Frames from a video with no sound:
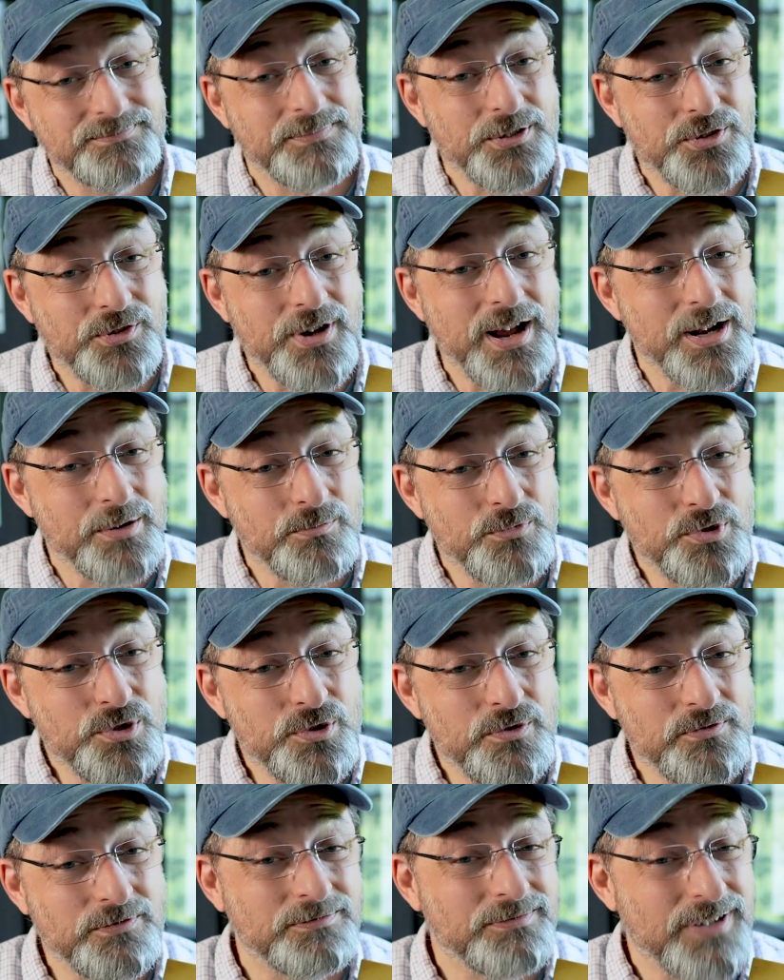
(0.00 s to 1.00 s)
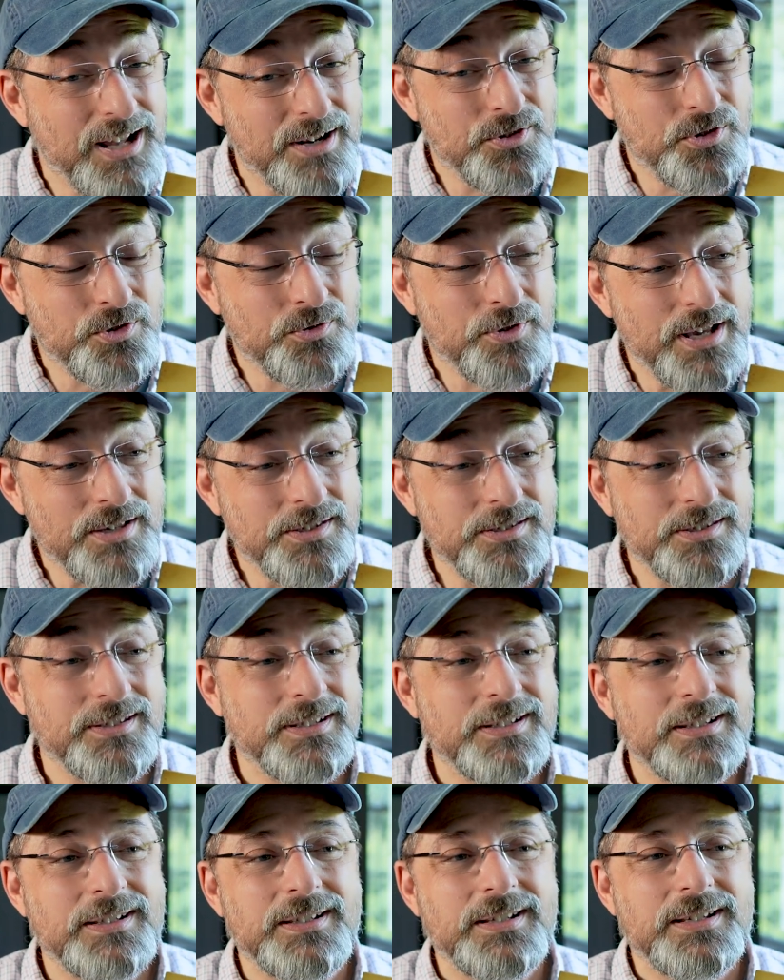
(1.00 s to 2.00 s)
trying to move, a lot of
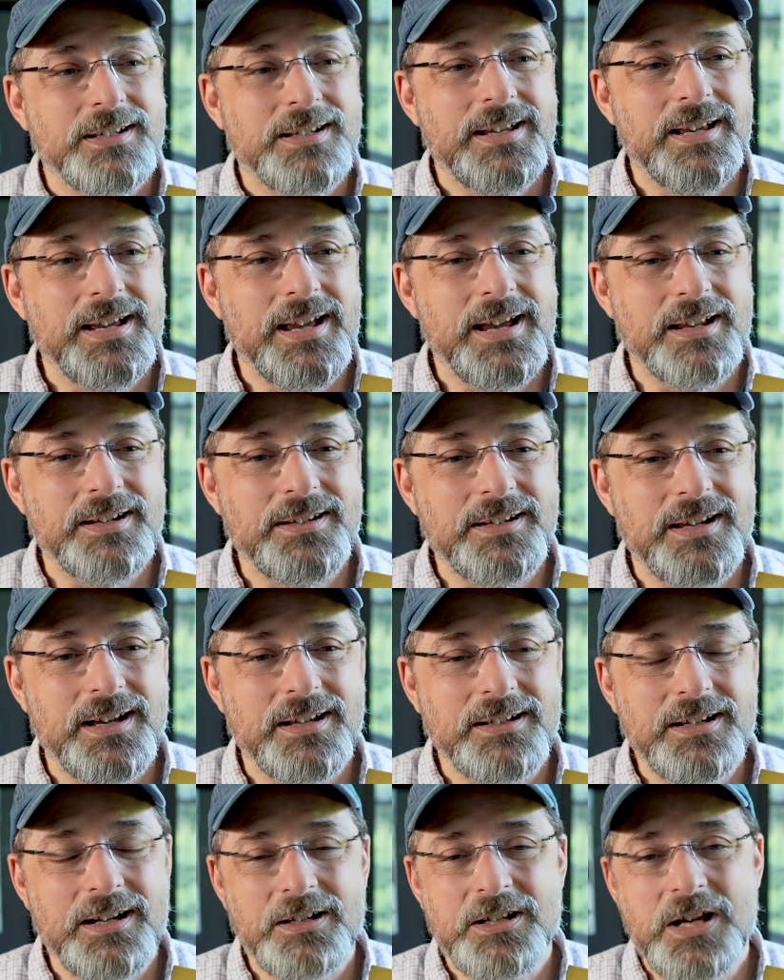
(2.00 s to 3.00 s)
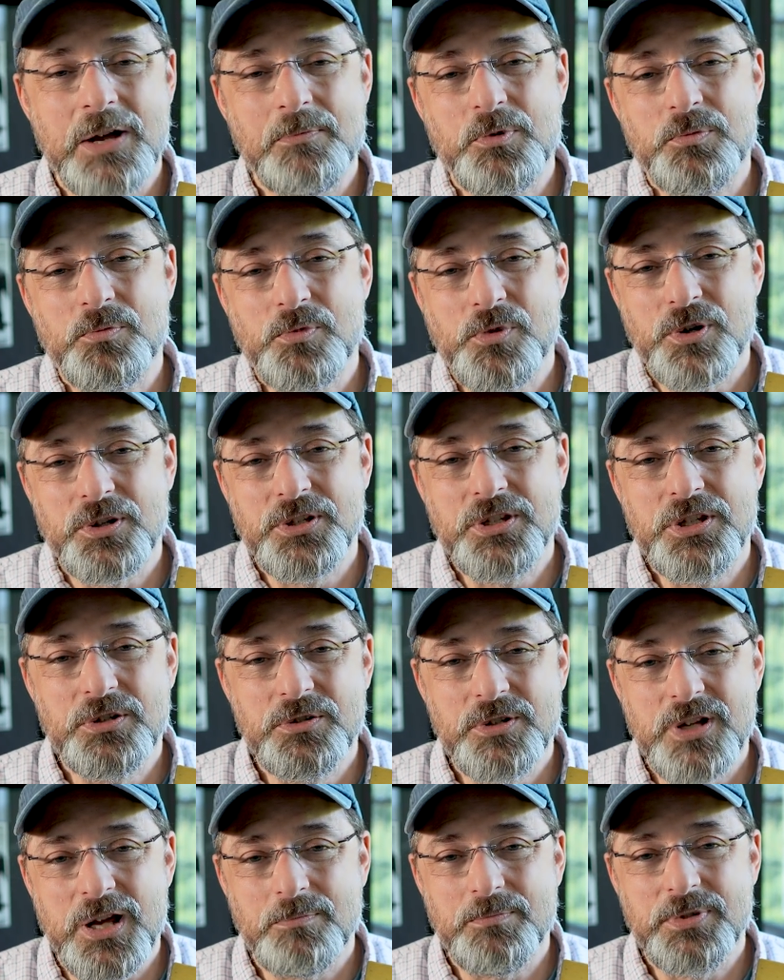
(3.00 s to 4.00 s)
stress, and I got a couple more
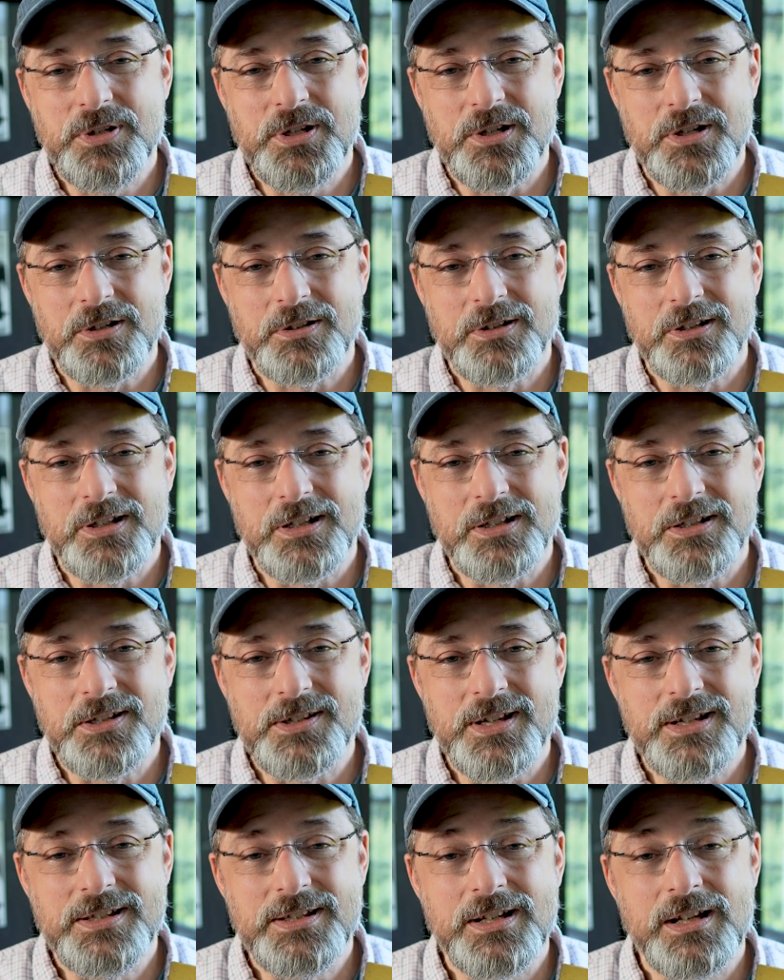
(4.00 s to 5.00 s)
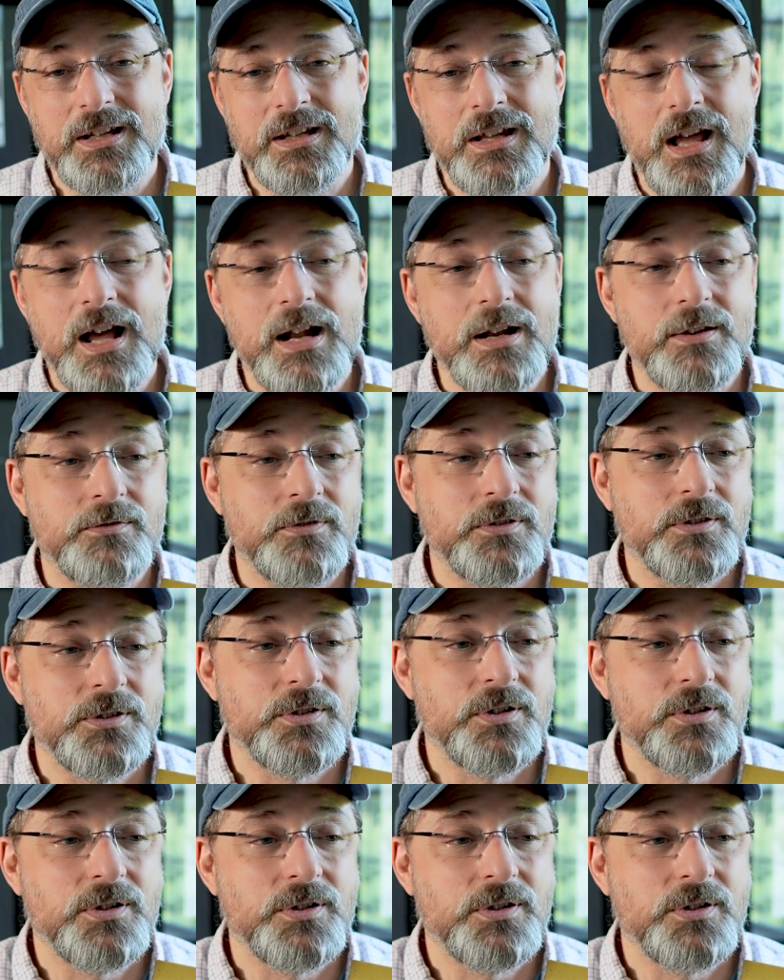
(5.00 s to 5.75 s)
queued up here because I did a lot of